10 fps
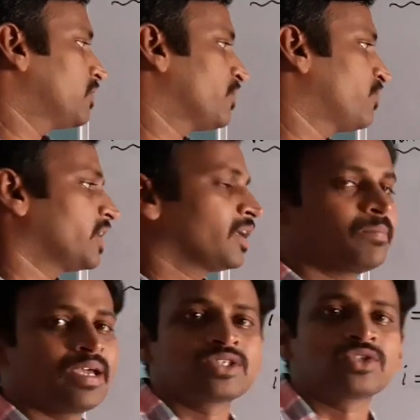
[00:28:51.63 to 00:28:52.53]
different
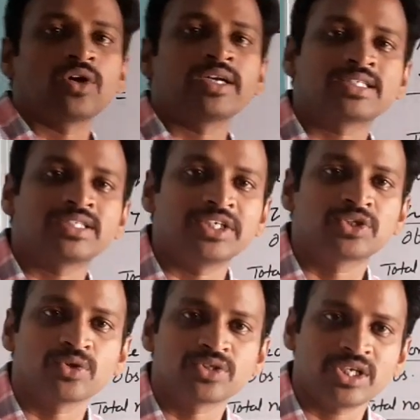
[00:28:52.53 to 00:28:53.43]
based on its
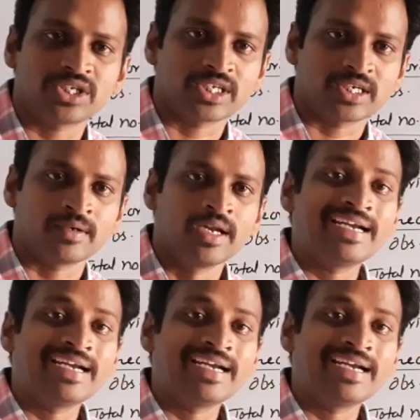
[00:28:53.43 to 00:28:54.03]
dissociation,